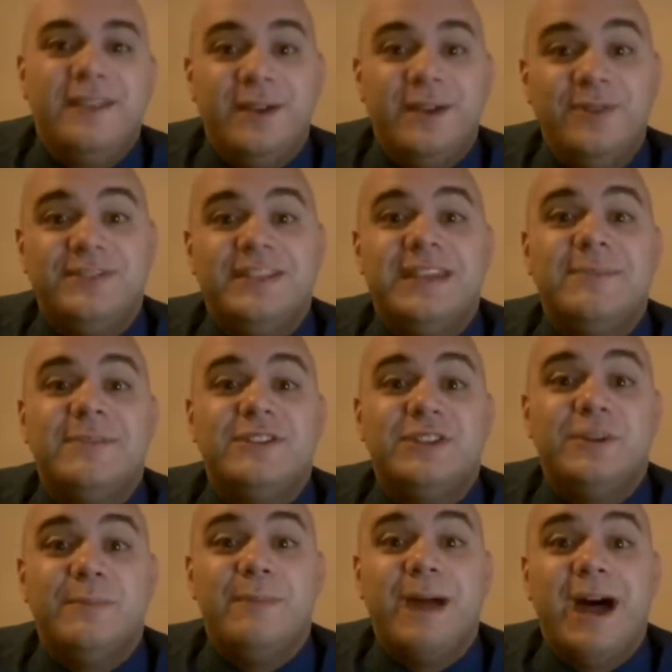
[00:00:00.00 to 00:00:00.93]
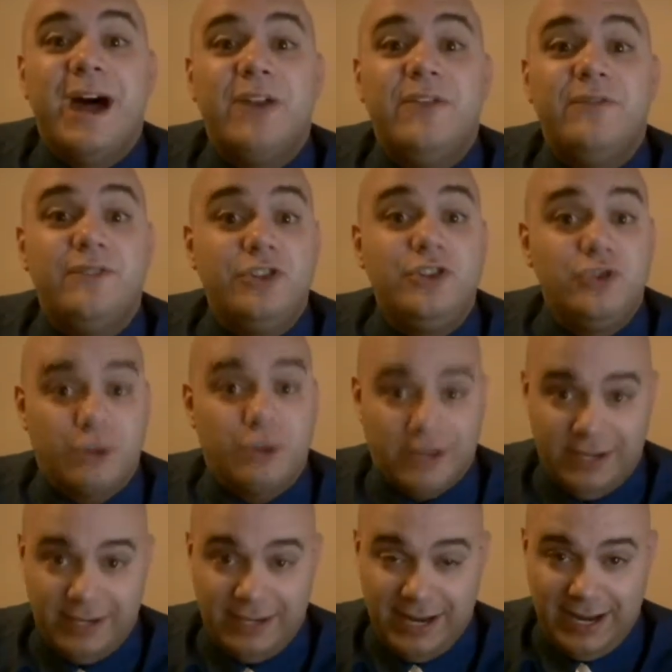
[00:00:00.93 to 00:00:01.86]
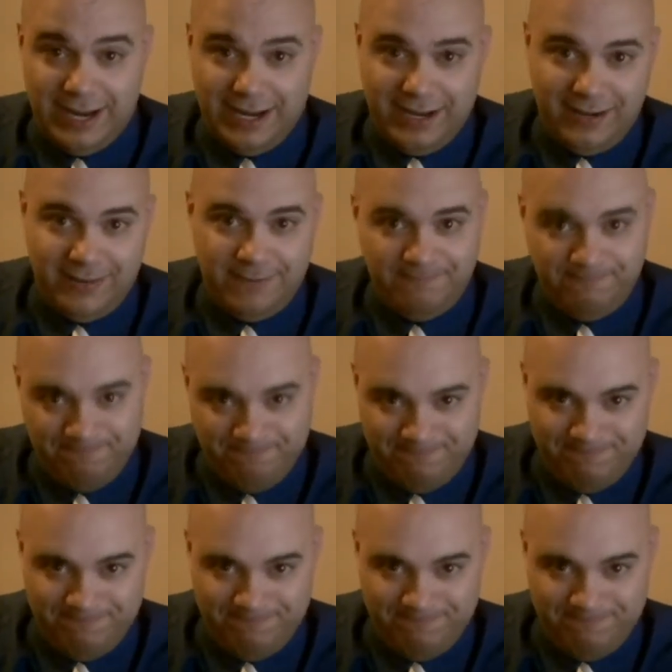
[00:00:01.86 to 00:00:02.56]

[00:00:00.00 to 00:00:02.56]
those demons are bound for Trinidad.